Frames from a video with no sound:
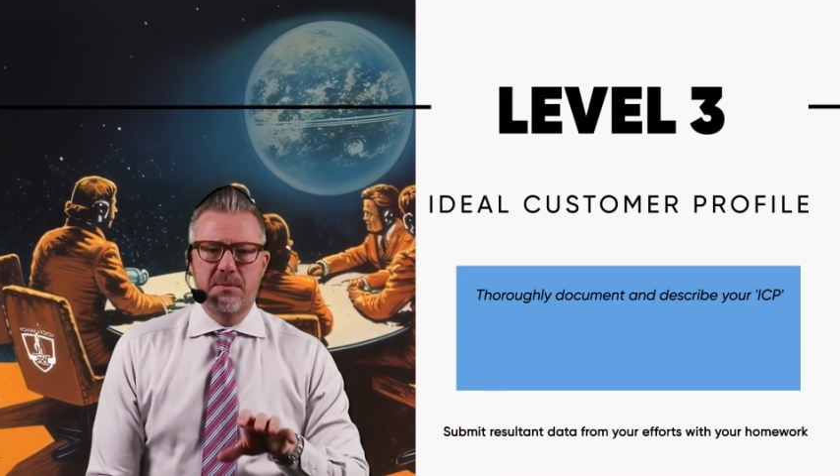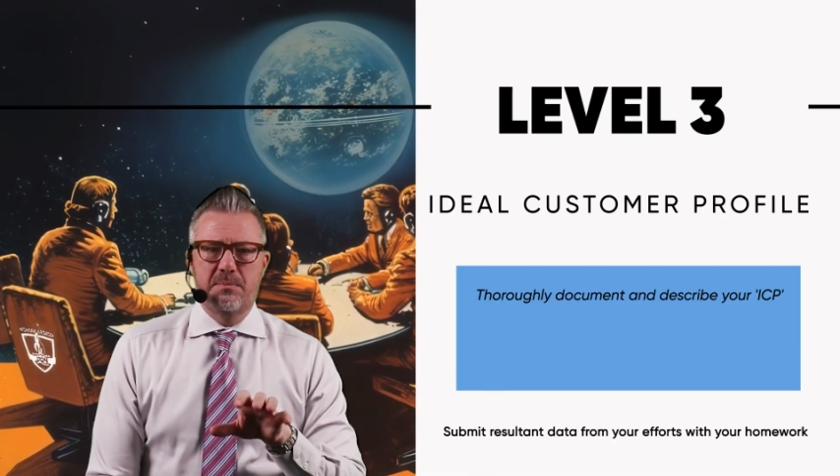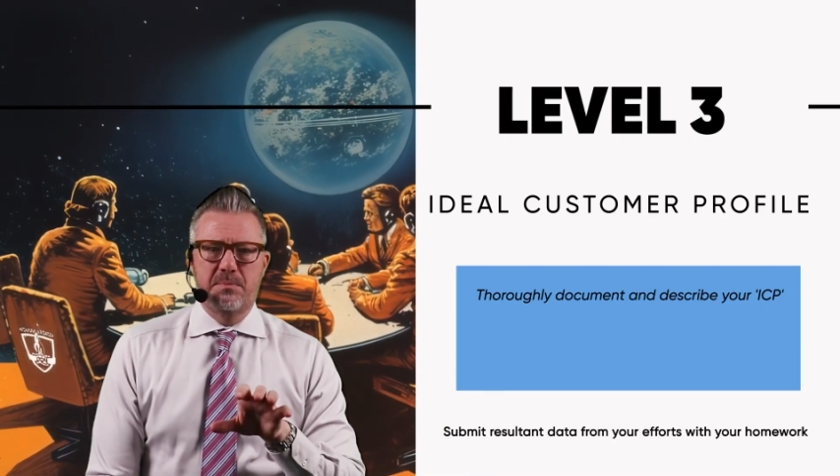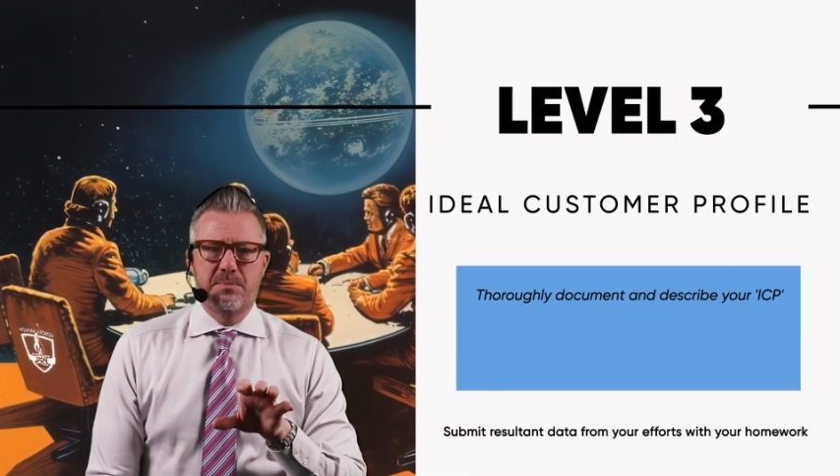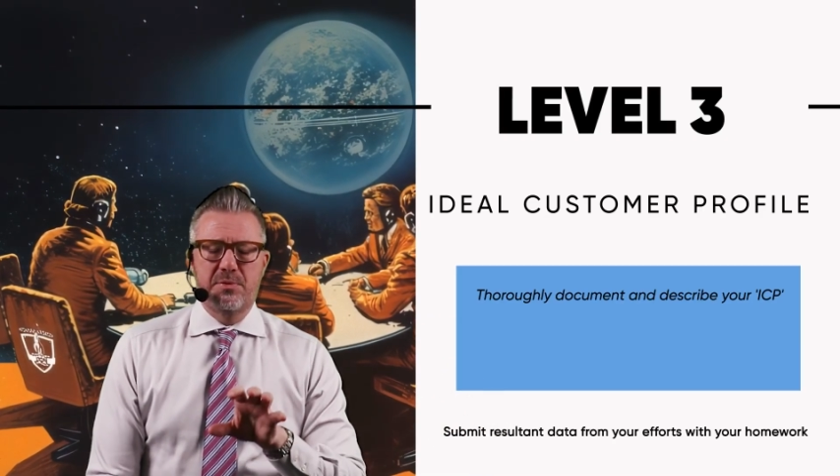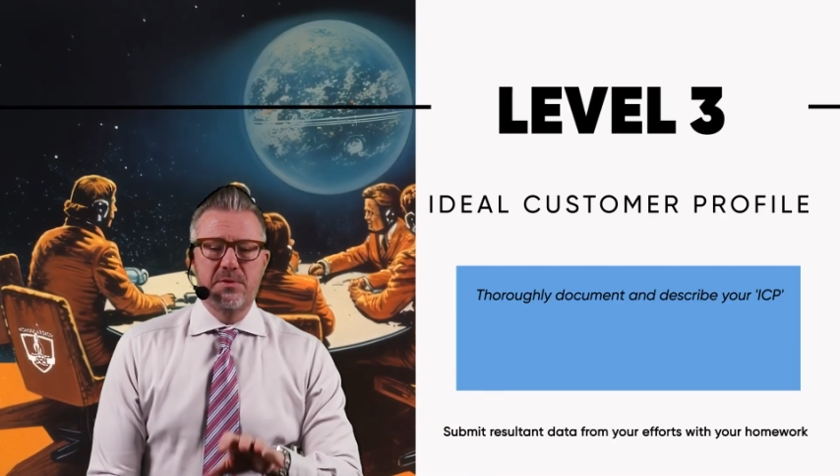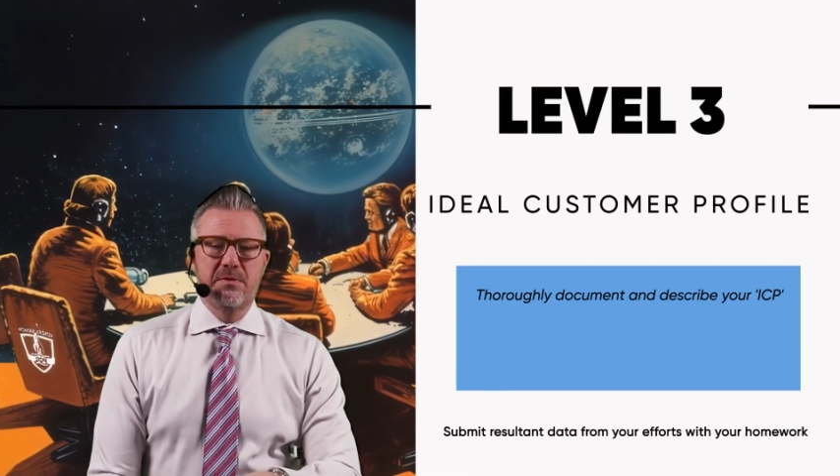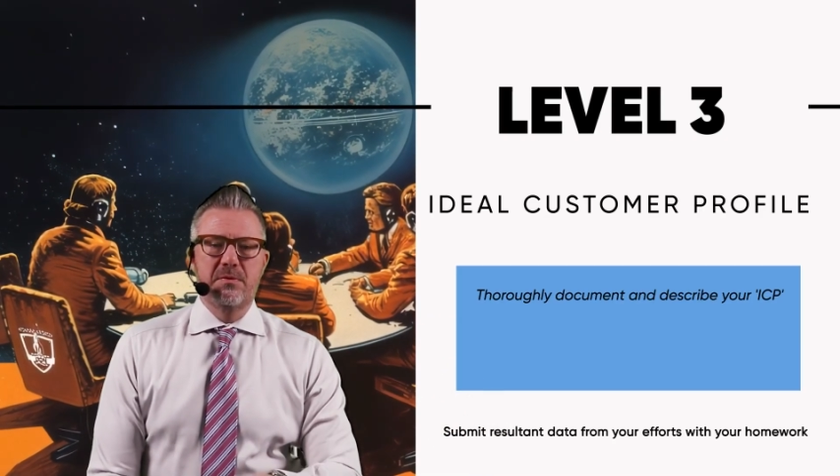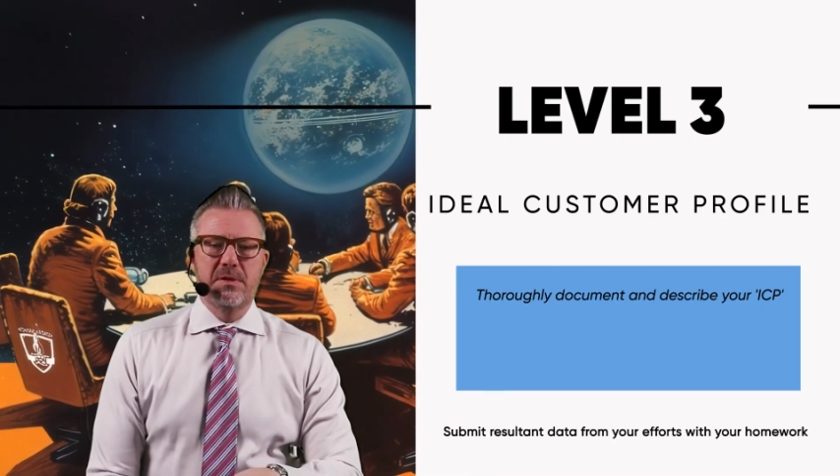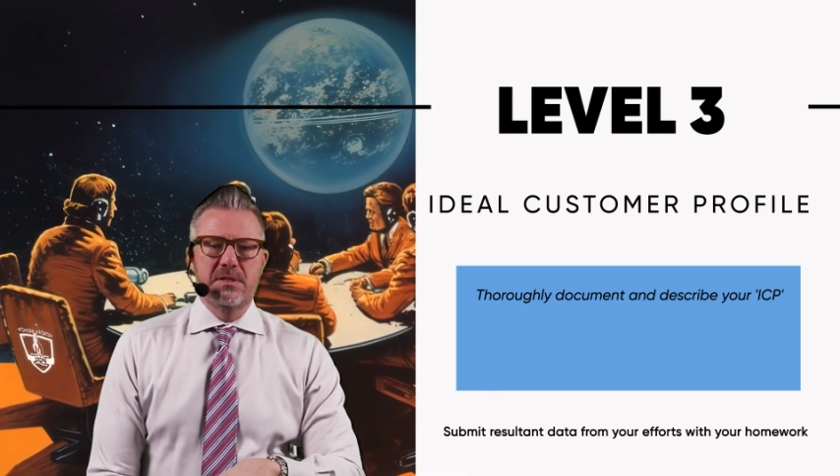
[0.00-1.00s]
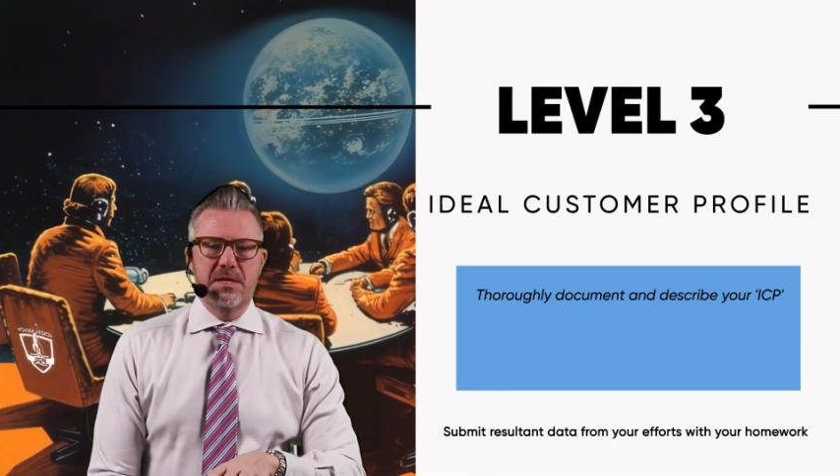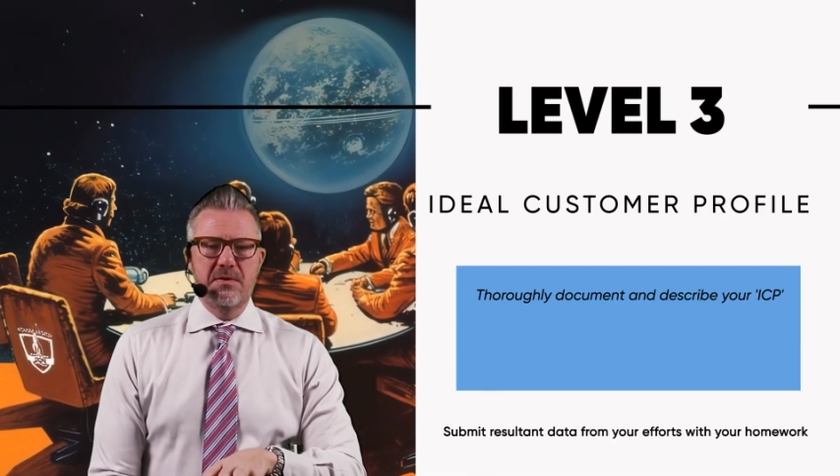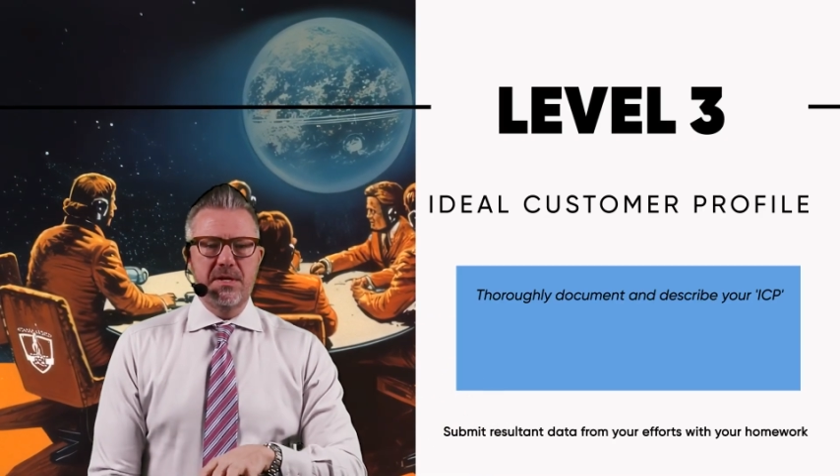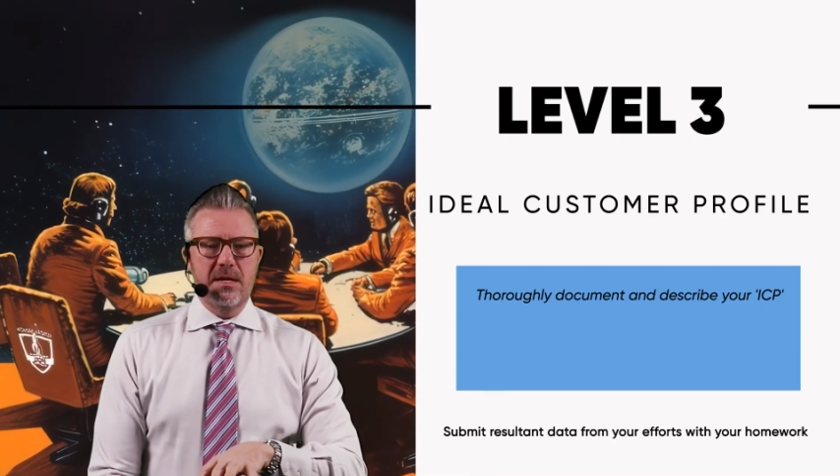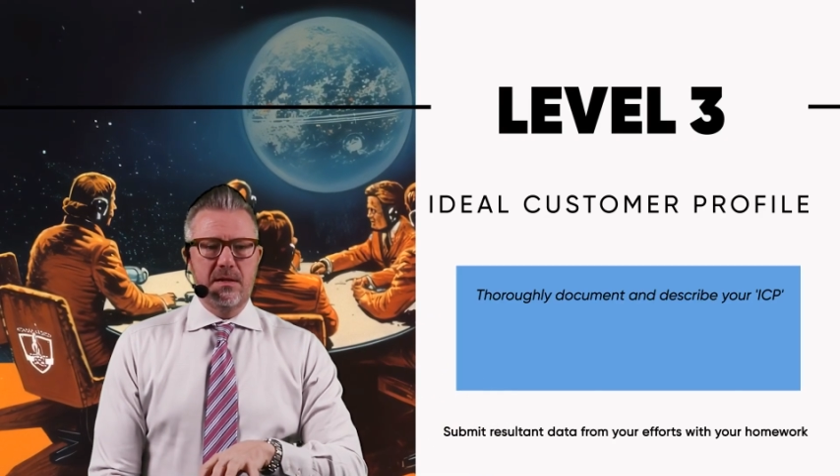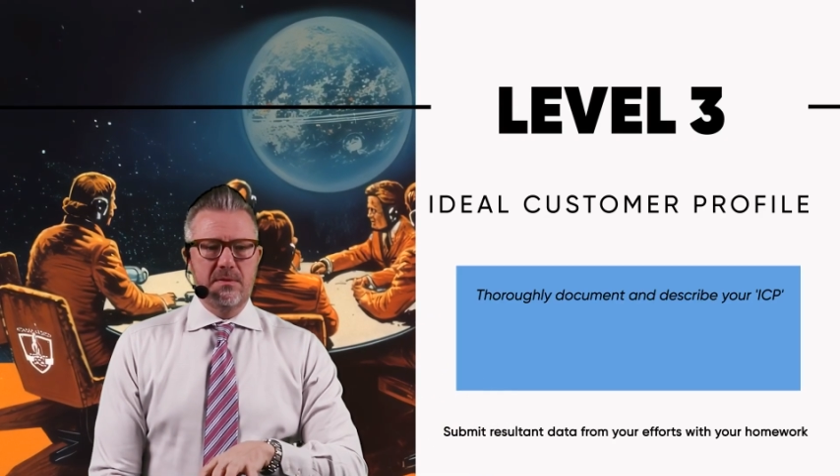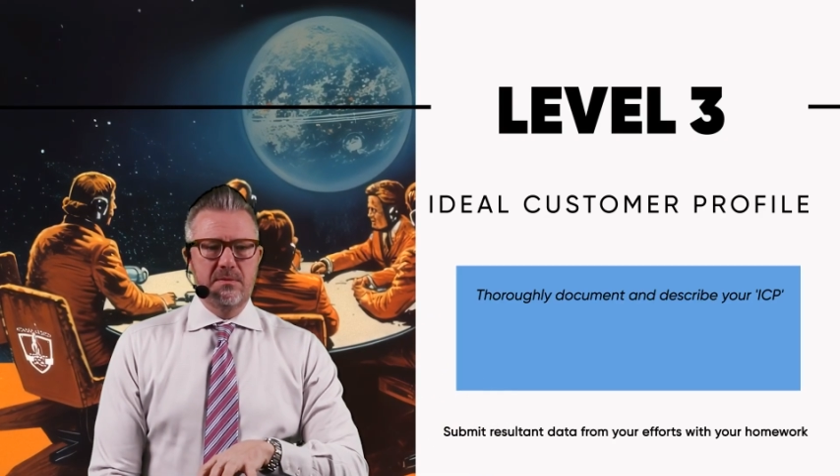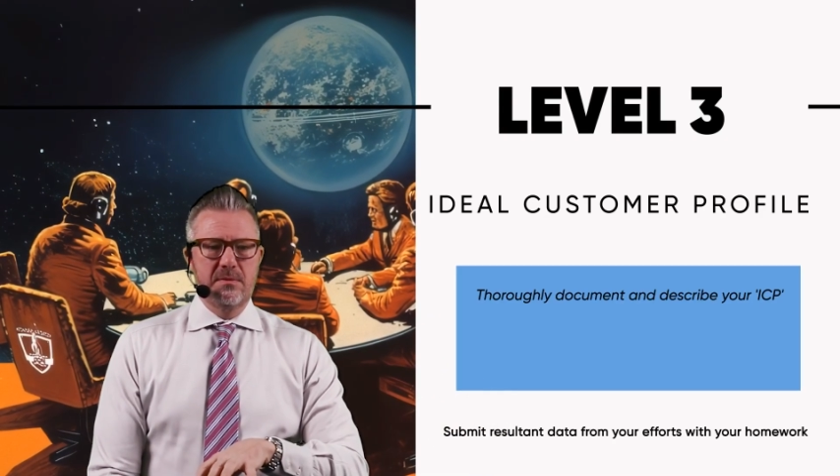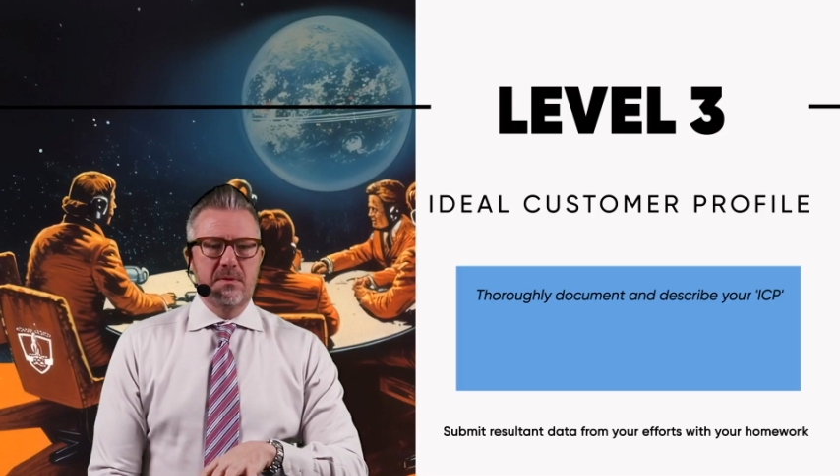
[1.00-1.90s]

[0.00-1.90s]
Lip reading: and prove to us that you did it.